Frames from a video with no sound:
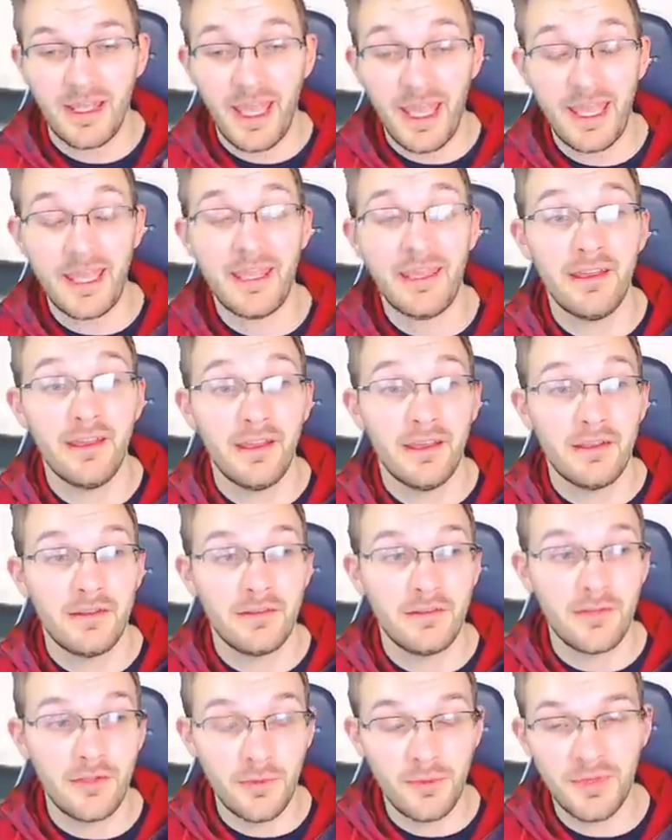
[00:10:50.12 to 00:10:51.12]
a
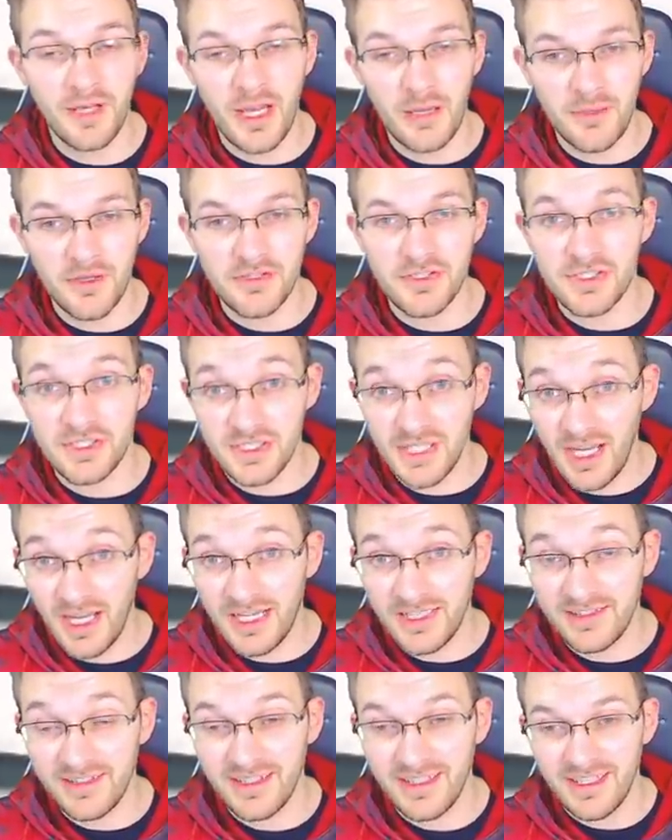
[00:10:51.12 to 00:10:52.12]
noob combo
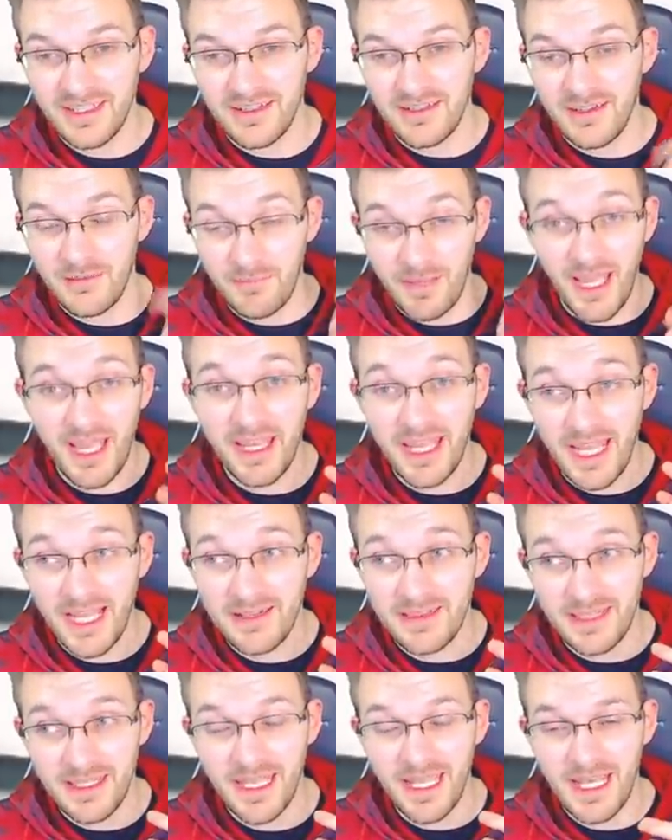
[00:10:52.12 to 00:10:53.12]
shot back
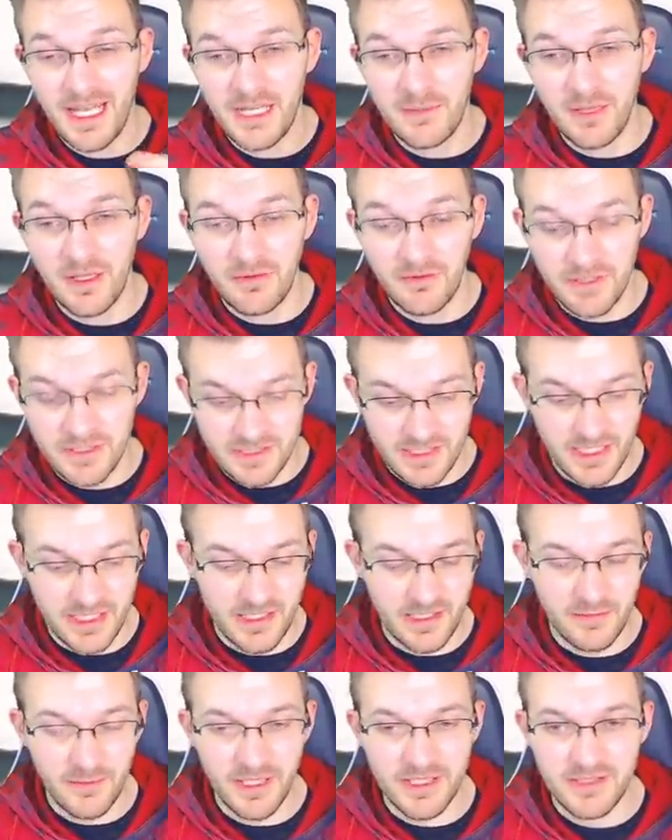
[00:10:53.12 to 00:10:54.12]
at the enemy, which they
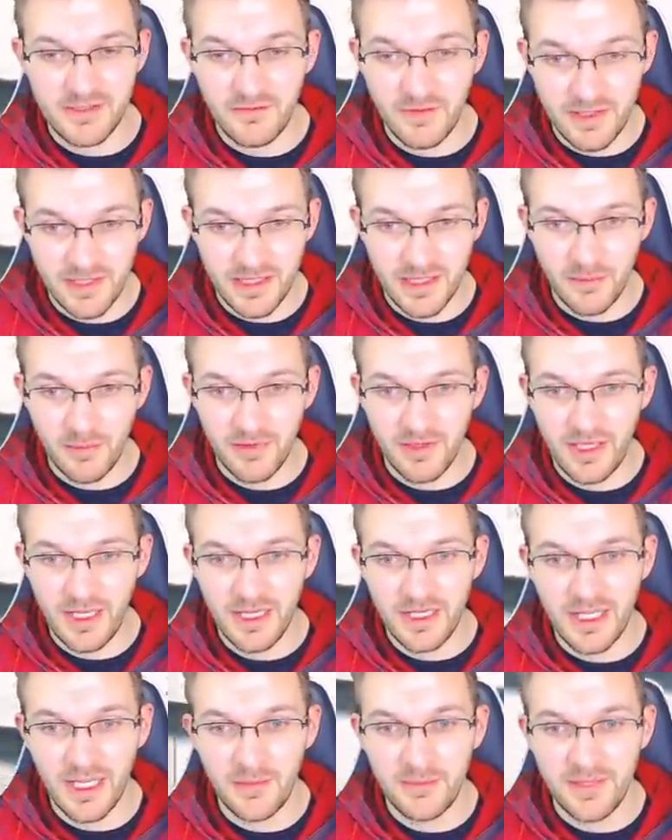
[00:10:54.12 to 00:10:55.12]
did mention within the
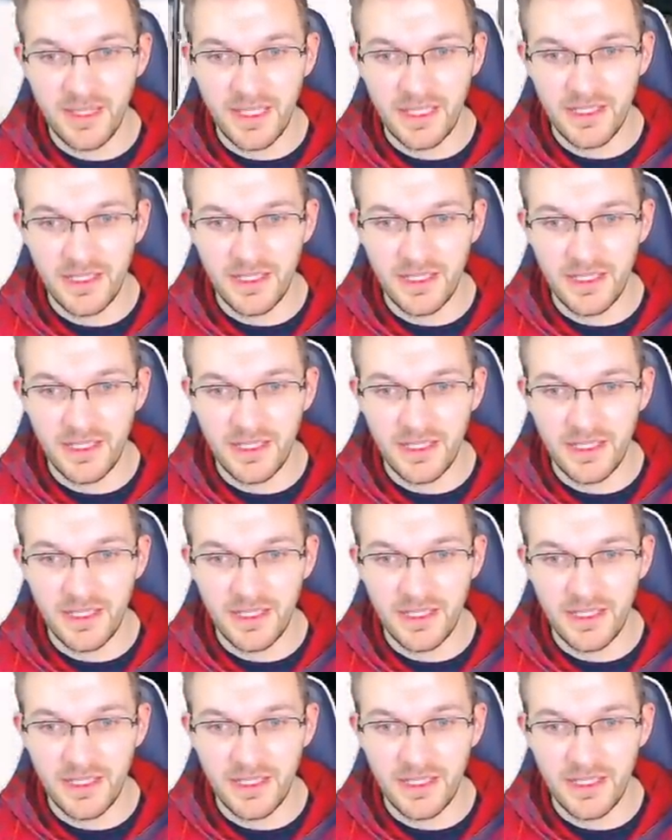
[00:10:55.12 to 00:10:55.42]
blog update